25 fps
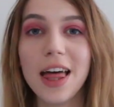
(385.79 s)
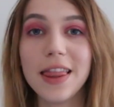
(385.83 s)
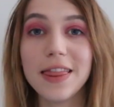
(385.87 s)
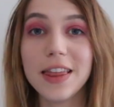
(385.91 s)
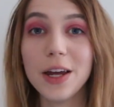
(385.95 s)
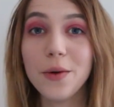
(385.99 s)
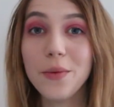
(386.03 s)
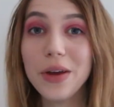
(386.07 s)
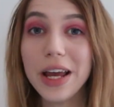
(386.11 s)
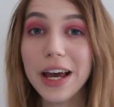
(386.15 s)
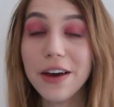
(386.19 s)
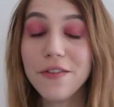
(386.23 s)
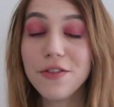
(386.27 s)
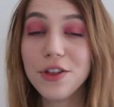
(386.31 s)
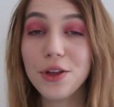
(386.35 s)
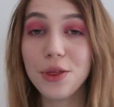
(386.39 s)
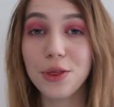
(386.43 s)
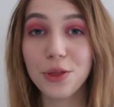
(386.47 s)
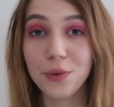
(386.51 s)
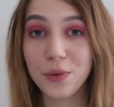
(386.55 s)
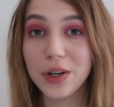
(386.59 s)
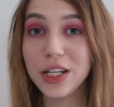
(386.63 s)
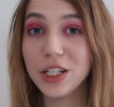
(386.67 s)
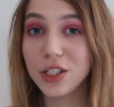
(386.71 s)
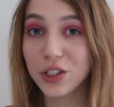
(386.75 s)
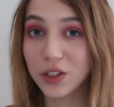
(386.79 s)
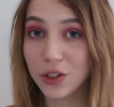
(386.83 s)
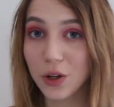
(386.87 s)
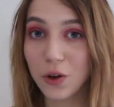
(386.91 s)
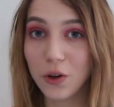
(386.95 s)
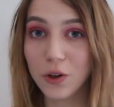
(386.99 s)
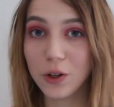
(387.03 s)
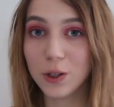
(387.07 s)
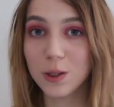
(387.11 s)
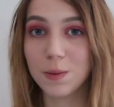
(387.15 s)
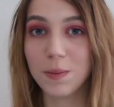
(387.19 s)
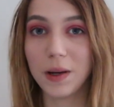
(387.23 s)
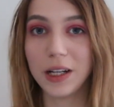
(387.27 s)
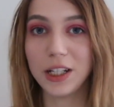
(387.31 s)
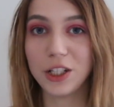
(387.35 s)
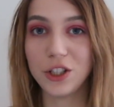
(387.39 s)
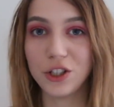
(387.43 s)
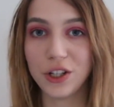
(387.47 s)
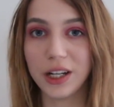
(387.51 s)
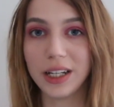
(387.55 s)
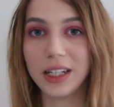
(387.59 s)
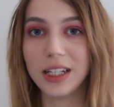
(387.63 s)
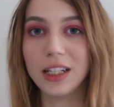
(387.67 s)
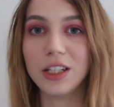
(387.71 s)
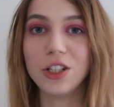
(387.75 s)
Then we have The Three Souls by
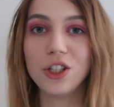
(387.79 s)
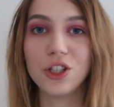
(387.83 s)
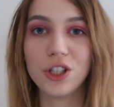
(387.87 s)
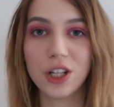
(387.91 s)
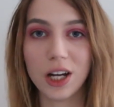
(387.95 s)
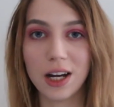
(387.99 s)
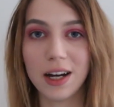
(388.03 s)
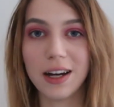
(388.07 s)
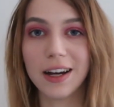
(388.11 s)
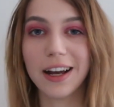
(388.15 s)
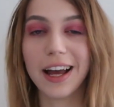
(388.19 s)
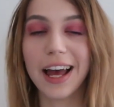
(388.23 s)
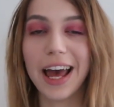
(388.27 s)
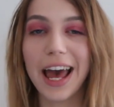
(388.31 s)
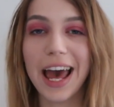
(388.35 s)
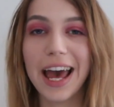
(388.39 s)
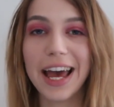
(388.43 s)
Jenny Chang,